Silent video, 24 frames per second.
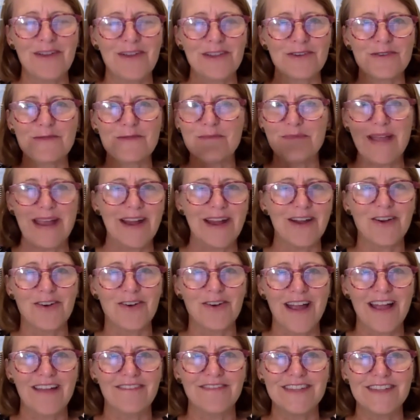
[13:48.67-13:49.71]
a little
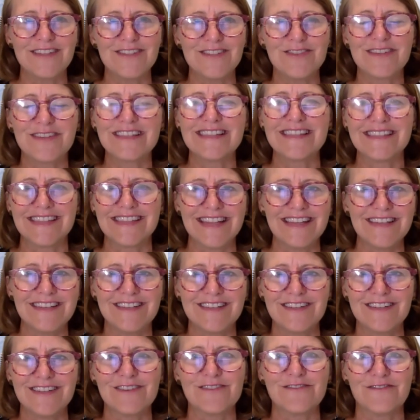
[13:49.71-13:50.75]
paragraph that you can send
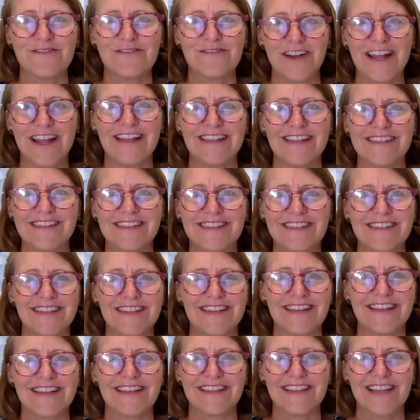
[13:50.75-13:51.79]
to your friends
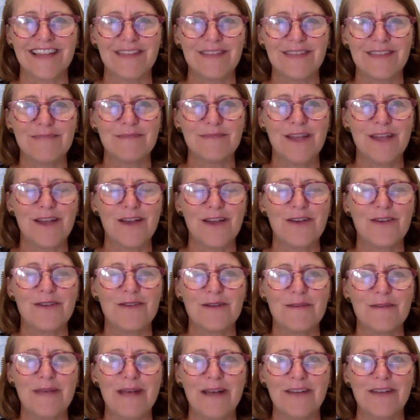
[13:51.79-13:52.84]
to let them know
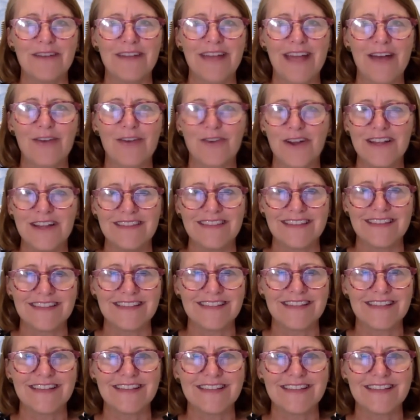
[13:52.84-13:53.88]
about how great this
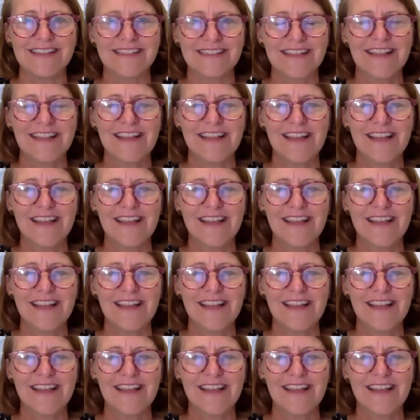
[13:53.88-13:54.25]
is.